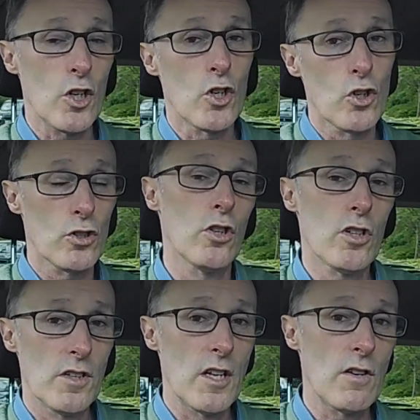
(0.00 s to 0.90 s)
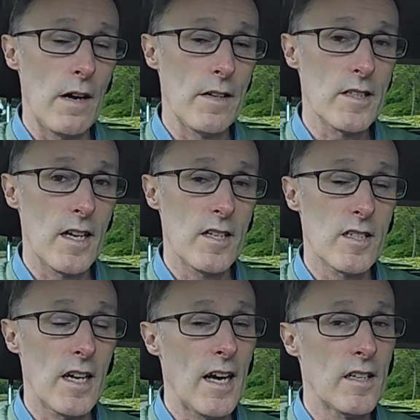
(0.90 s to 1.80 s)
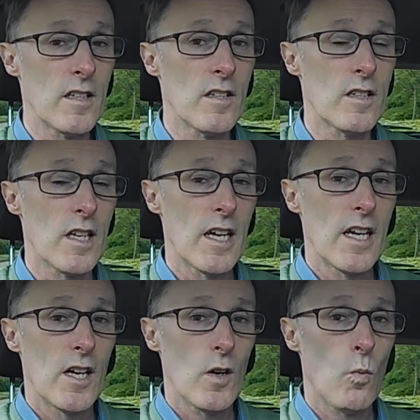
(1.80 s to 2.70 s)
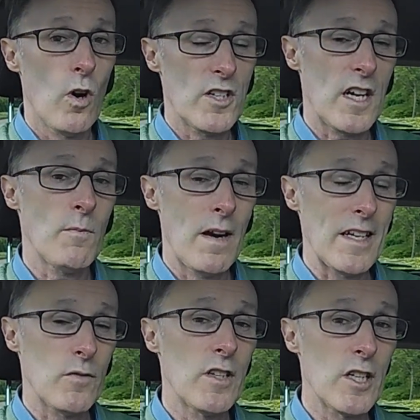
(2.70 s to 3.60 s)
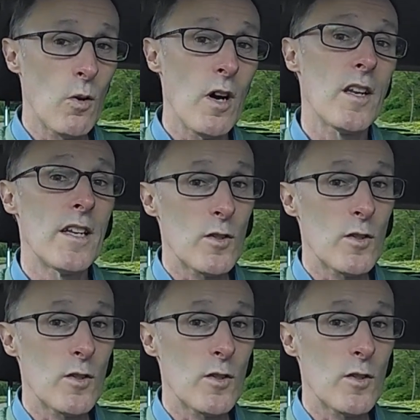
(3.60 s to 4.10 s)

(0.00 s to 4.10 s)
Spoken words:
Good luck on your driving test and watch out for my next video next